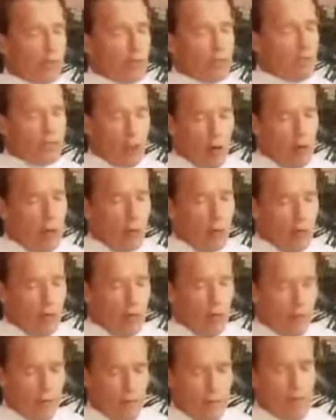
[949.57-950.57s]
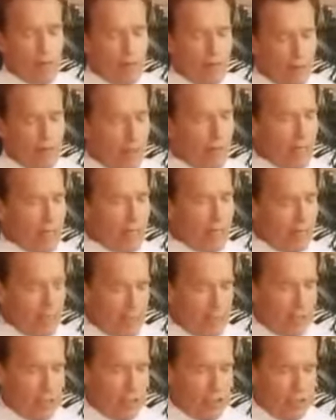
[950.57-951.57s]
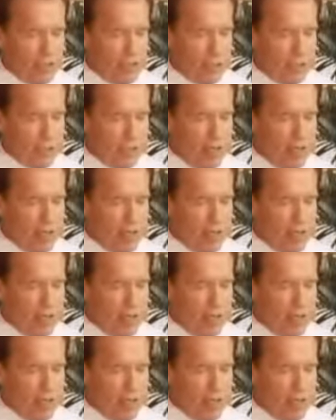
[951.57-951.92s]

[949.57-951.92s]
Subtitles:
but don't be afraid of making decisions.